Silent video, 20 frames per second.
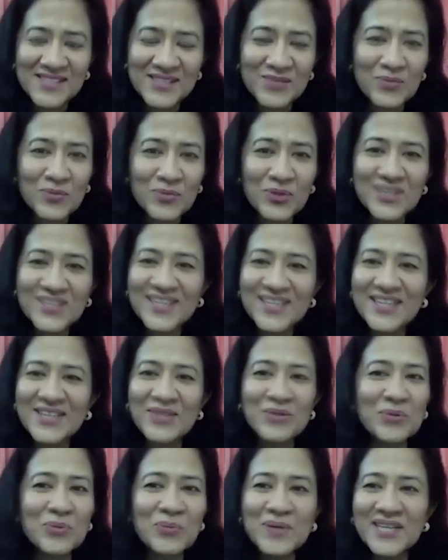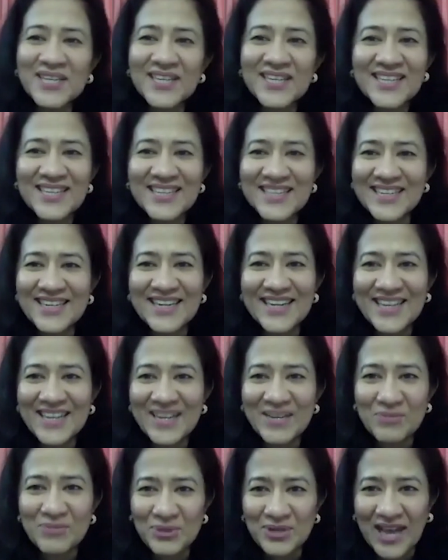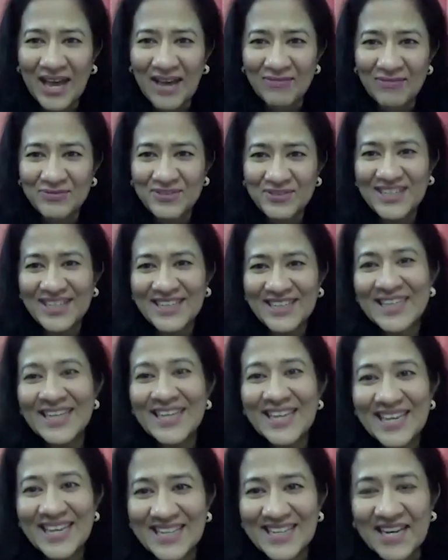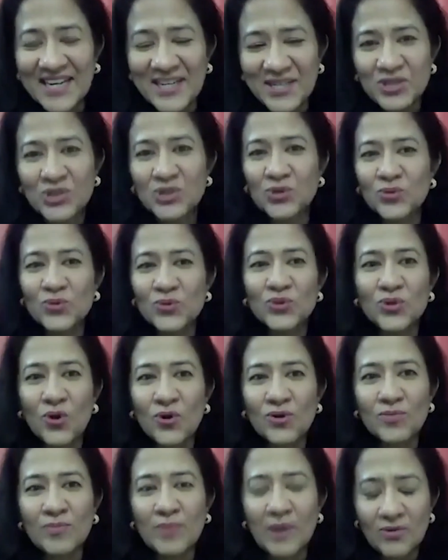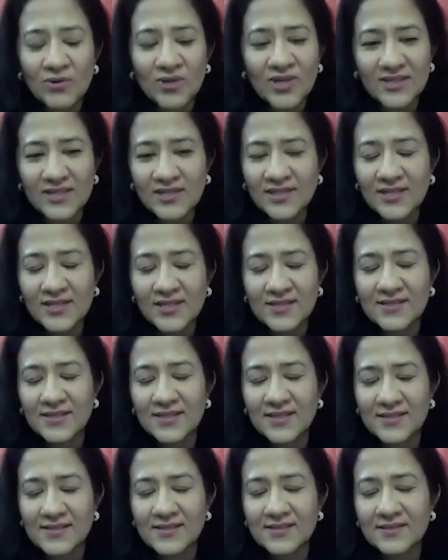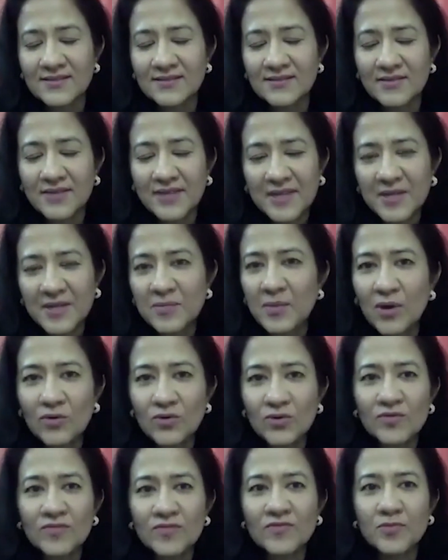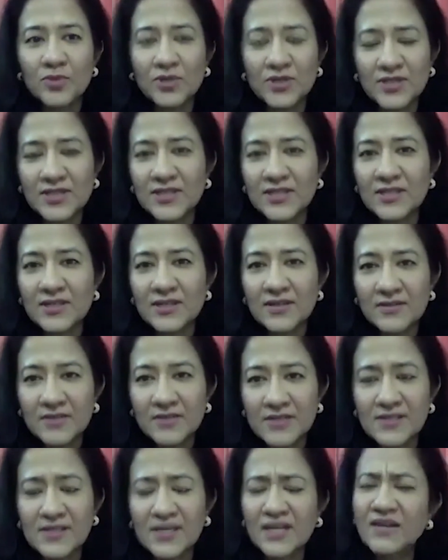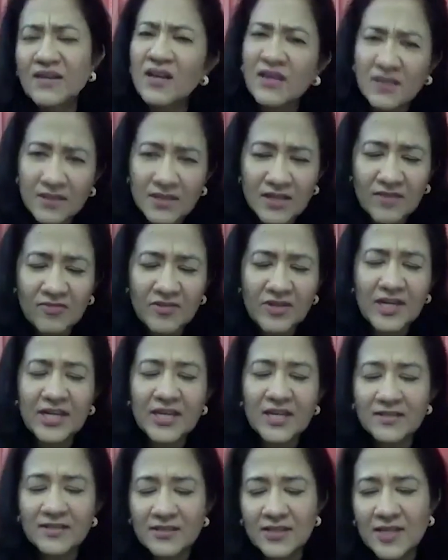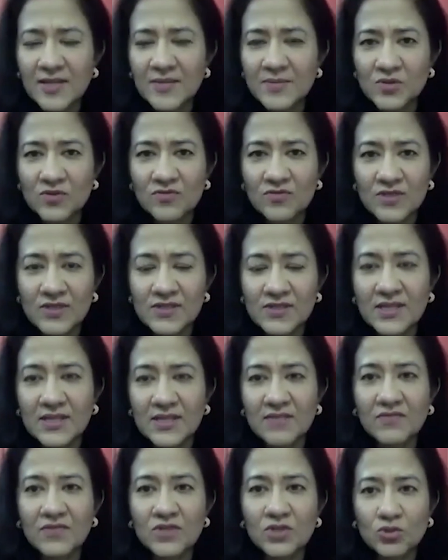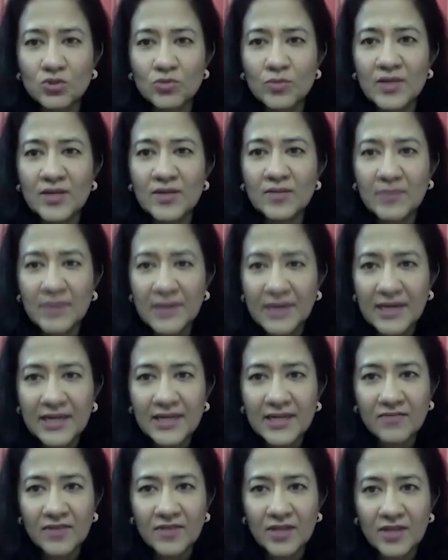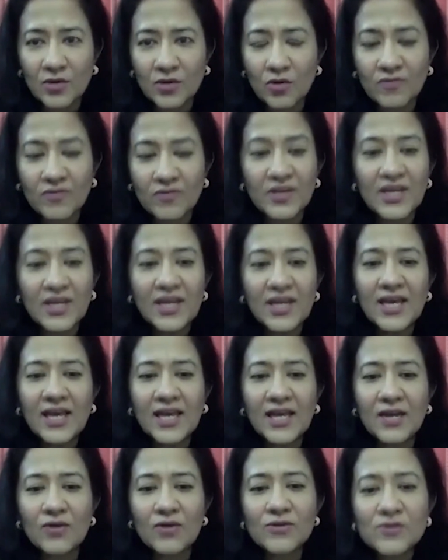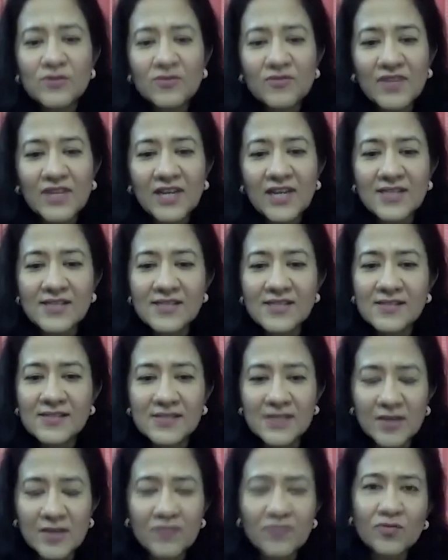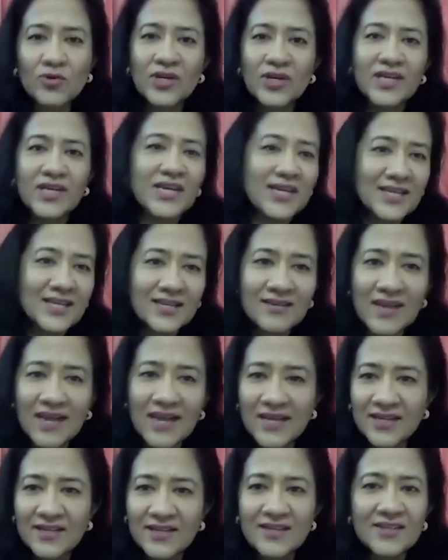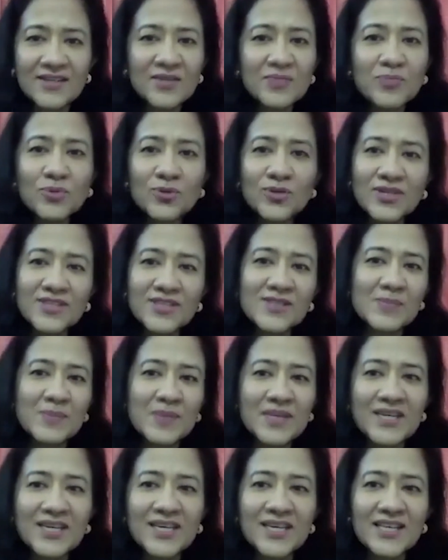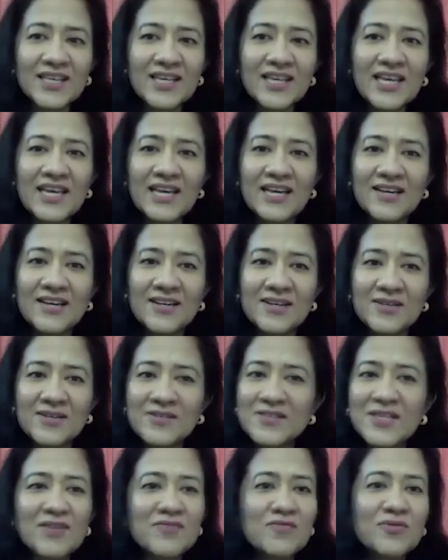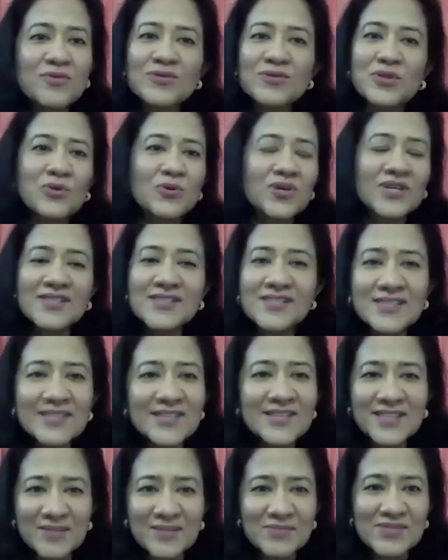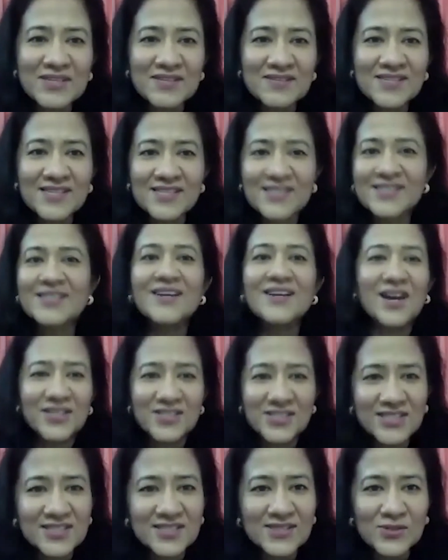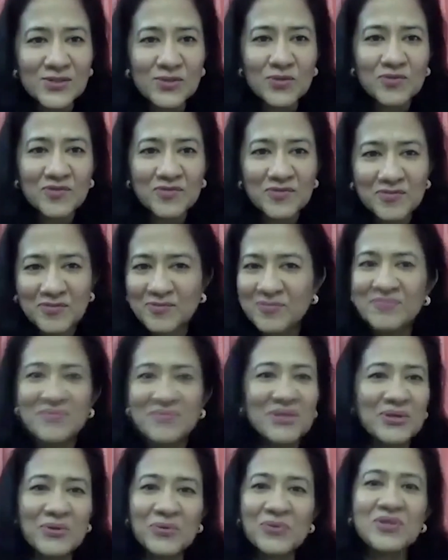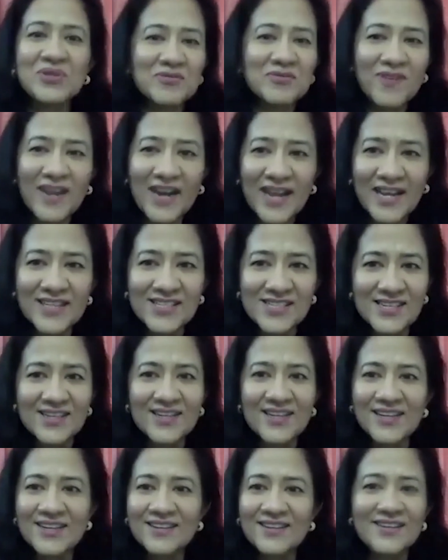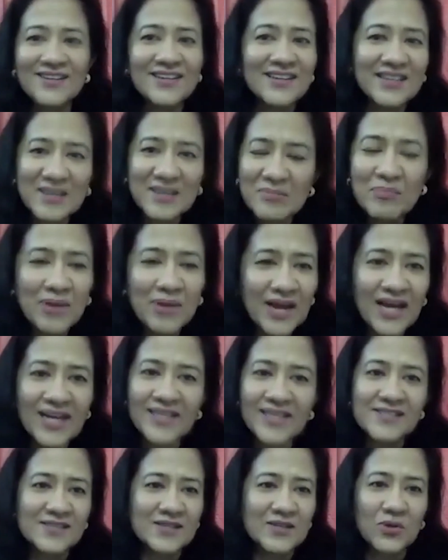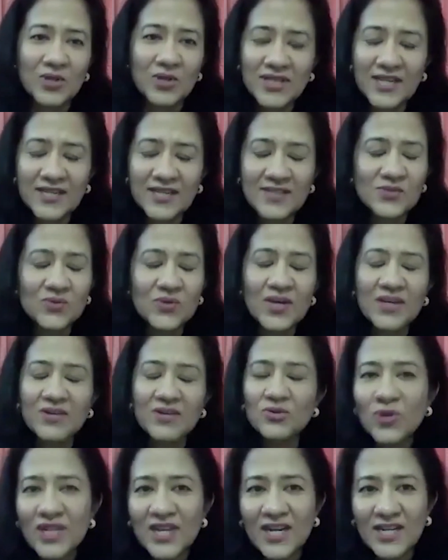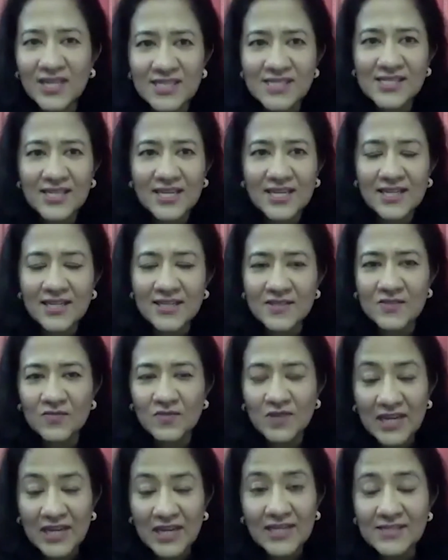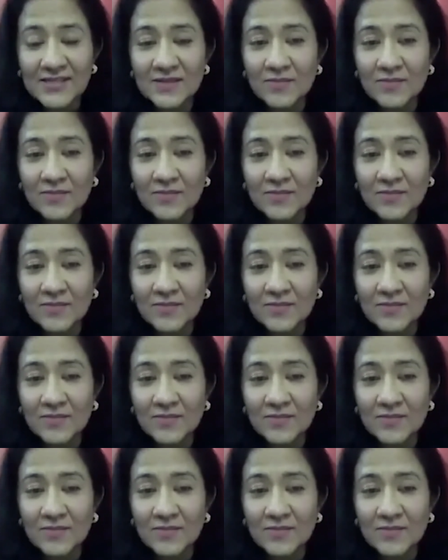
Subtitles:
the word that nobody in India would have the courage to talk about. I think there's a great amount of political risk and definitely other types of risk that we should be completely aware of. And I also feel as a CFO, like I can hear Pulkit speaking. CFOs, consider themselves as the guardians of the financial data and compliance and all that. So I truly understand his feelings